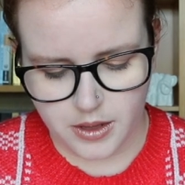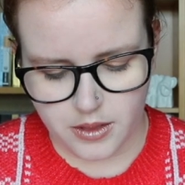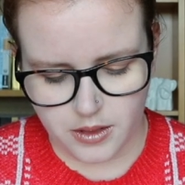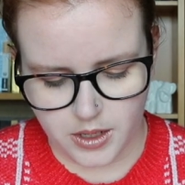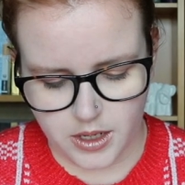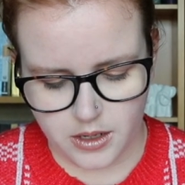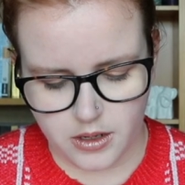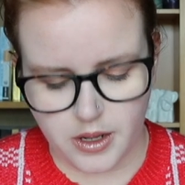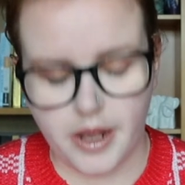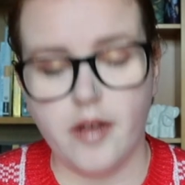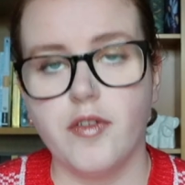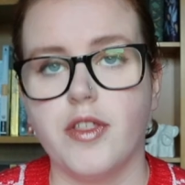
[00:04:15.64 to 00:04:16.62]
Then
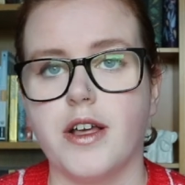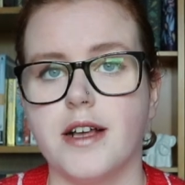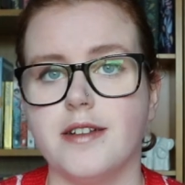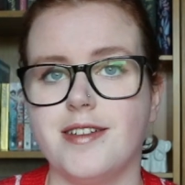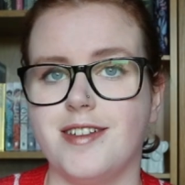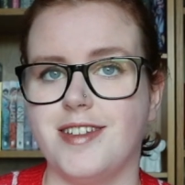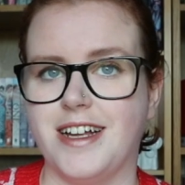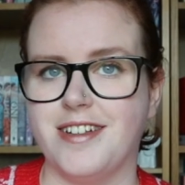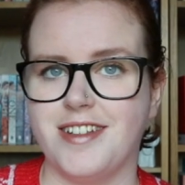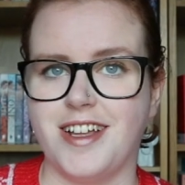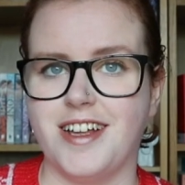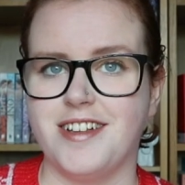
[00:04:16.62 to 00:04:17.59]
everything else is
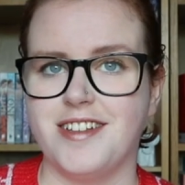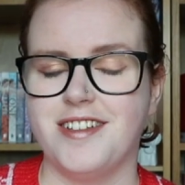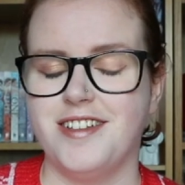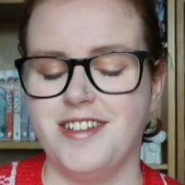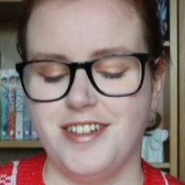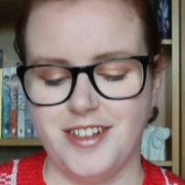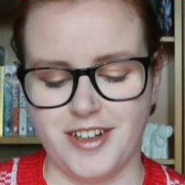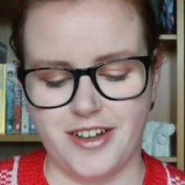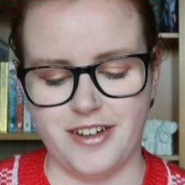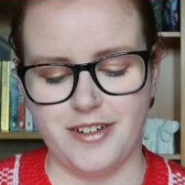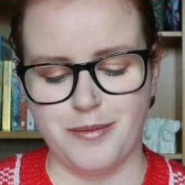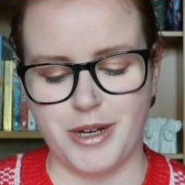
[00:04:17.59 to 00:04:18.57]
downstairs.
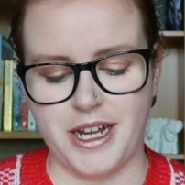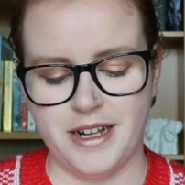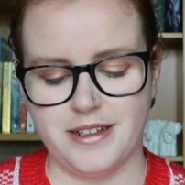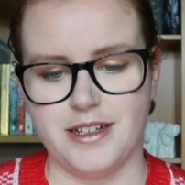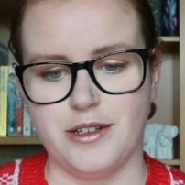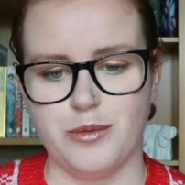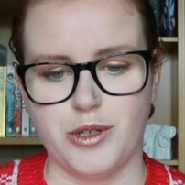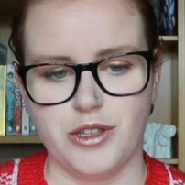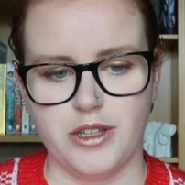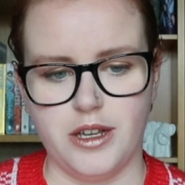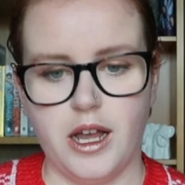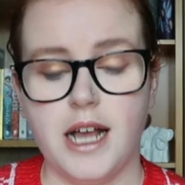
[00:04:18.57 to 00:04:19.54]
So my Excel
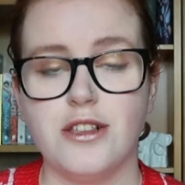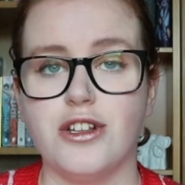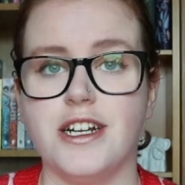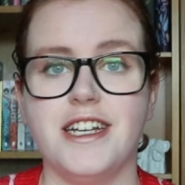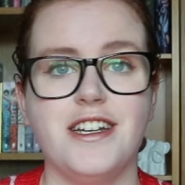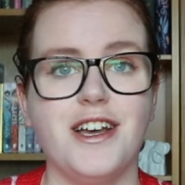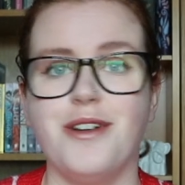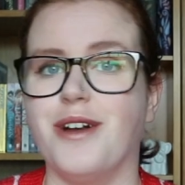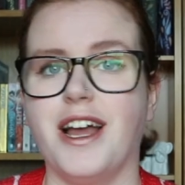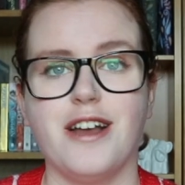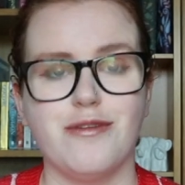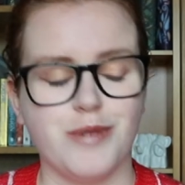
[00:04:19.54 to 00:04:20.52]
spreadsheet, actually no,
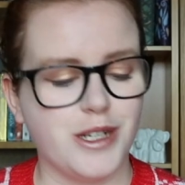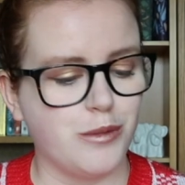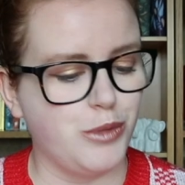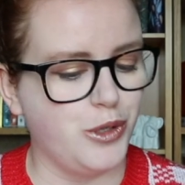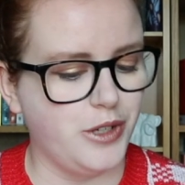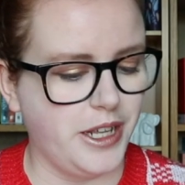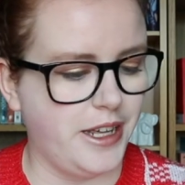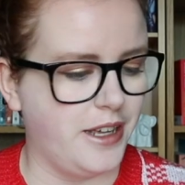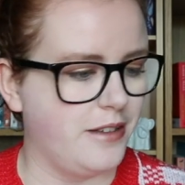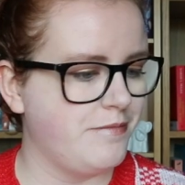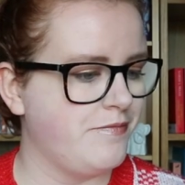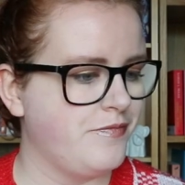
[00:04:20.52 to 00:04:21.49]
I have my computer
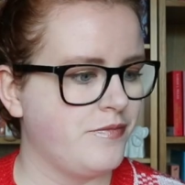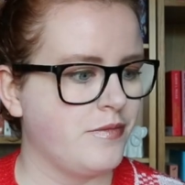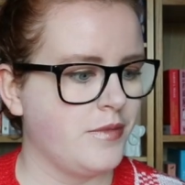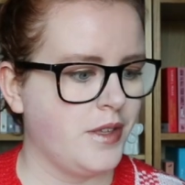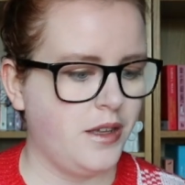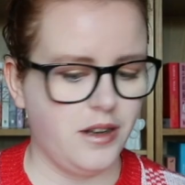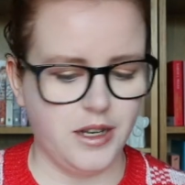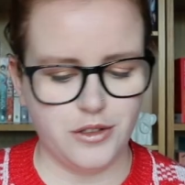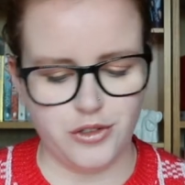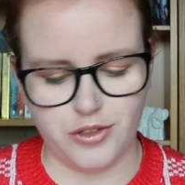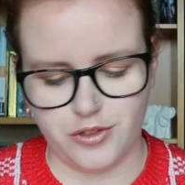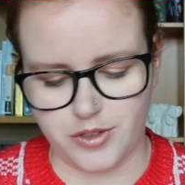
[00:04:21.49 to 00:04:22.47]
here.
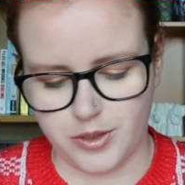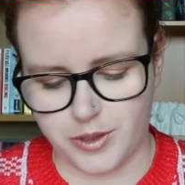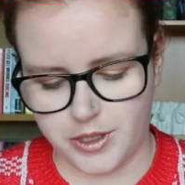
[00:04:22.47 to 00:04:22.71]
Let's just do